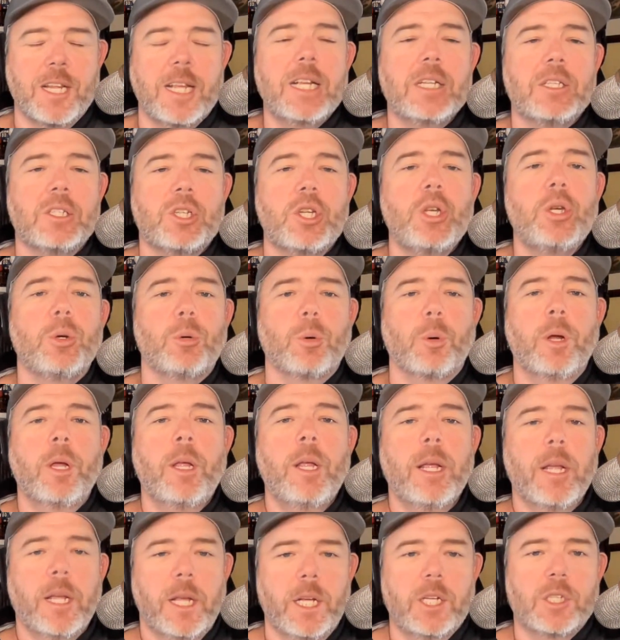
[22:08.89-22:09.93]
It too
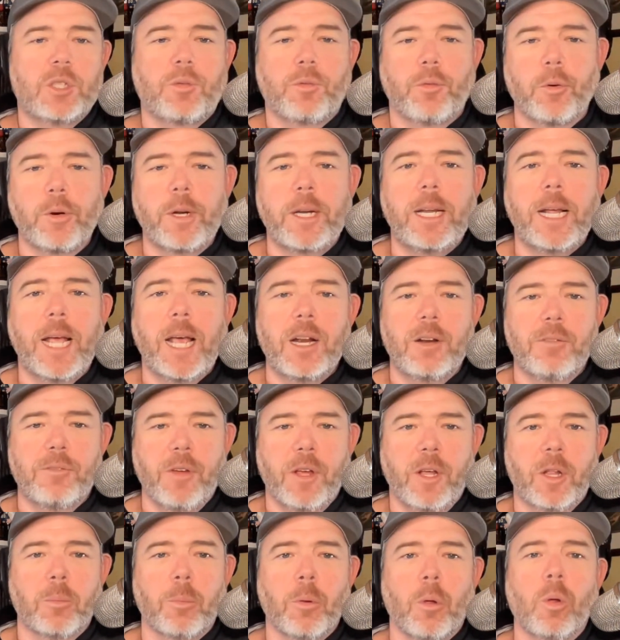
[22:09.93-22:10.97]
is free and
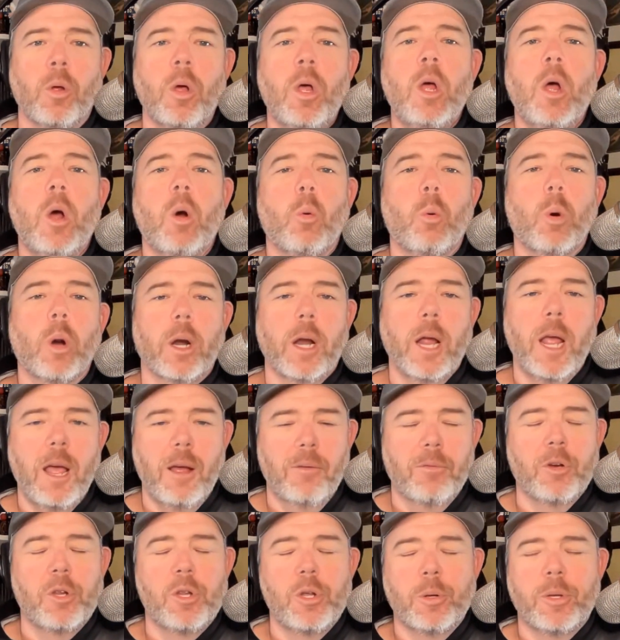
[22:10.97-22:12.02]
available
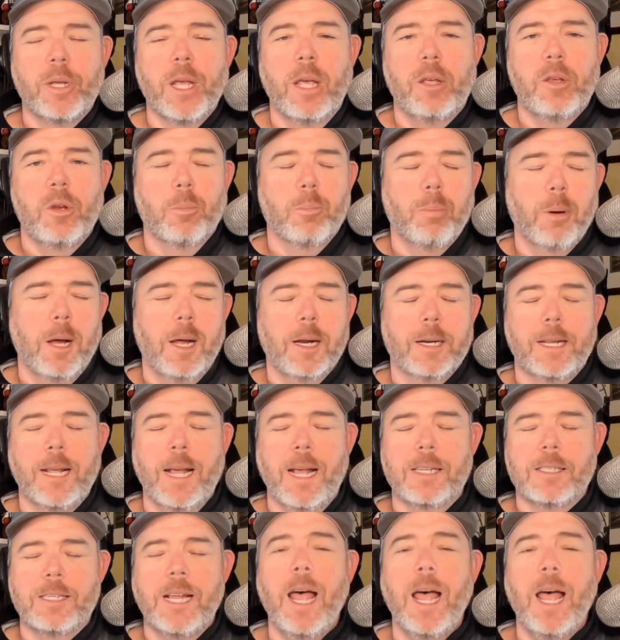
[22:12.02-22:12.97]
wherever you get your podcasts.